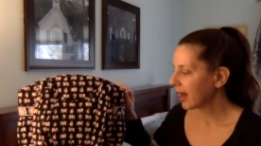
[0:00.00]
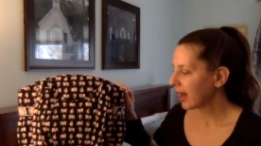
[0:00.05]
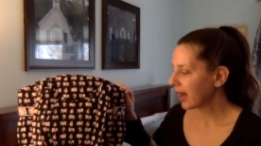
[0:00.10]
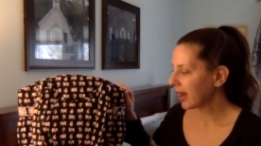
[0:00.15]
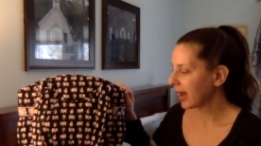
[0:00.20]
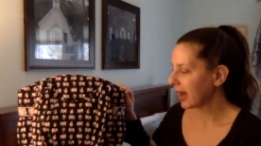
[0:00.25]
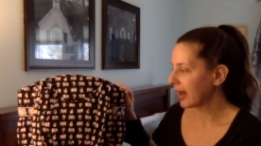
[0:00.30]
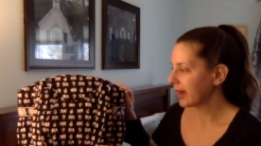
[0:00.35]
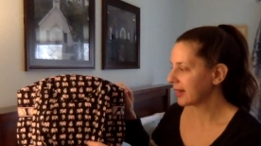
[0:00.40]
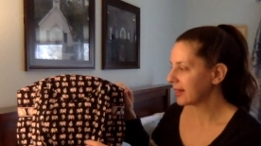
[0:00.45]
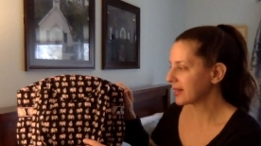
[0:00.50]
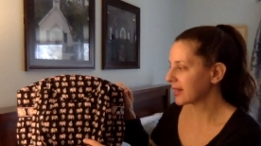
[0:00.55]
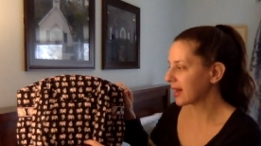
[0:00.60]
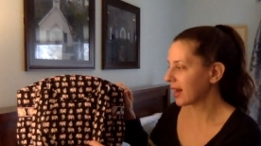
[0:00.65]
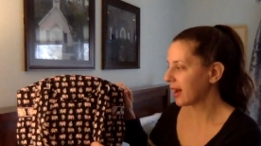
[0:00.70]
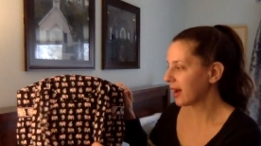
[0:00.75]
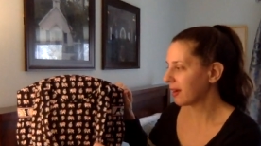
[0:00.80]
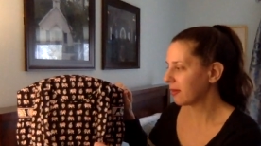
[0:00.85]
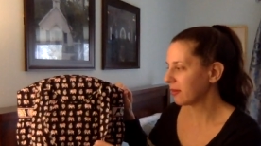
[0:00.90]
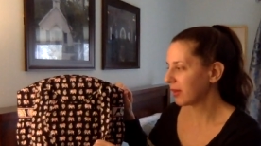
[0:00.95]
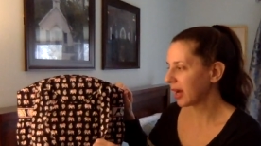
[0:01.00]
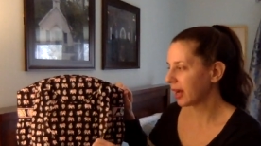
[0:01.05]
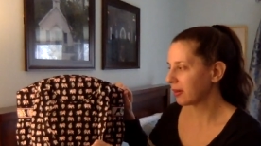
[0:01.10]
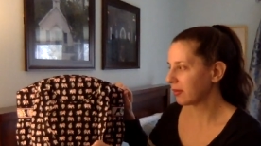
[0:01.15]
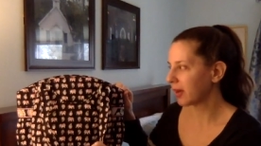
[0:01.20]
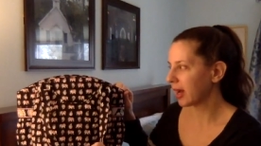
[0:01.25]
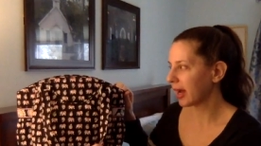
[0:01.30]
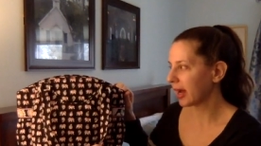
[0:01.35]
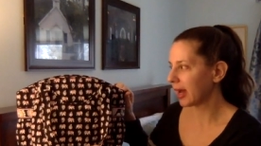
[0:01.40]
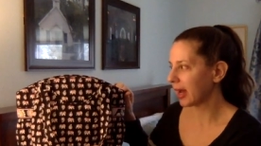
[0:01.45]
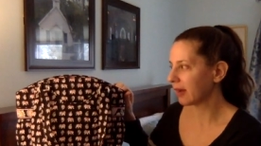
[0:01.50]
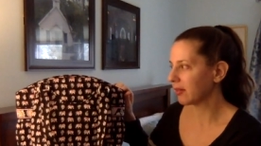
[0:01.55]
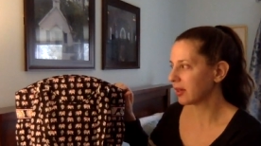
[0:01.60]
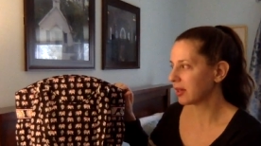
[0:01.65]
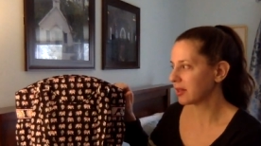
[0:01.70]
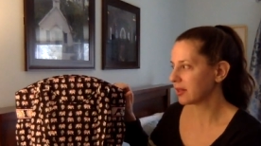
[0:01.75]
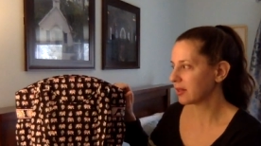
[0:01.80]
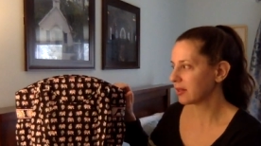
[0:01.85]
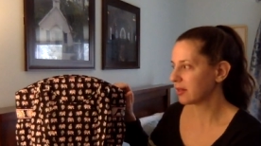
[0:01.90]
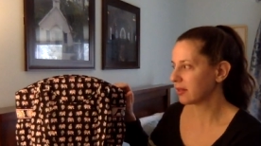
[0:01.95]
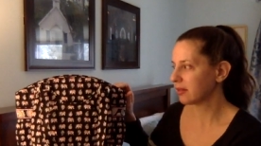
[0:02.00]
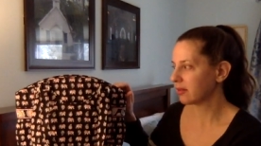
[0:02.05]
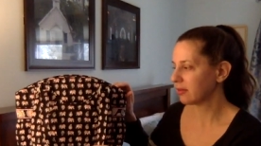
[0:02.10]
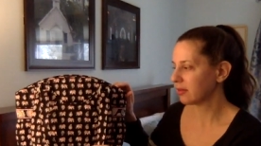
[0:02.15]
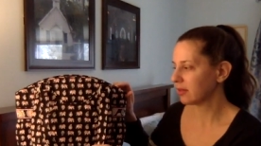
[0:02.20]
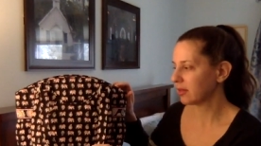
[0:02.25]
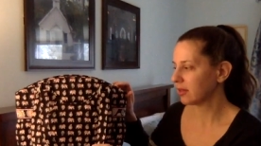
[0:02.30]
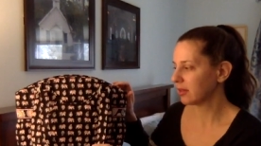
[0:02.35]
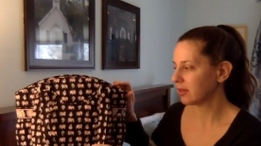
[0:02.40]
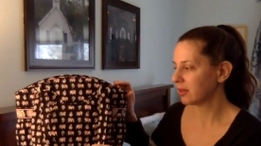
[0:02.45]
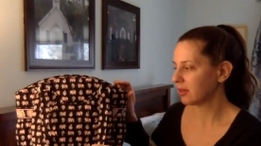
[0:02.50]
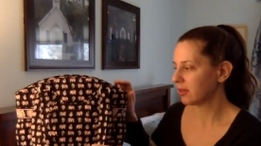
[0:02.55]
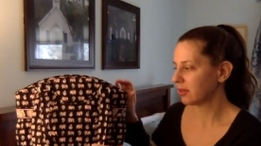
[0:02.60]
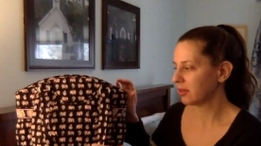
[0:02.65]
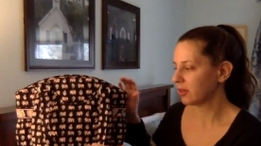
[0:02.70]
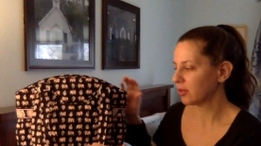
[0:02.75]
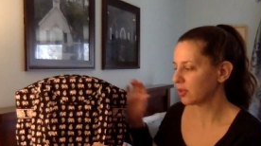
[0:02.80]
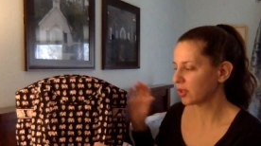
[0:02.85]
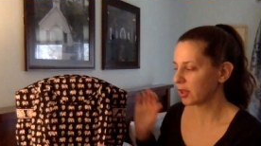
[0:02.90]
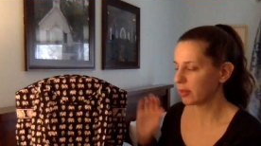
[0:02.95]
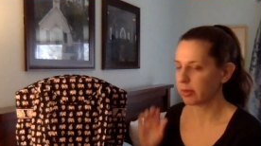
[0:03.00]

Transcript: And I haven't usually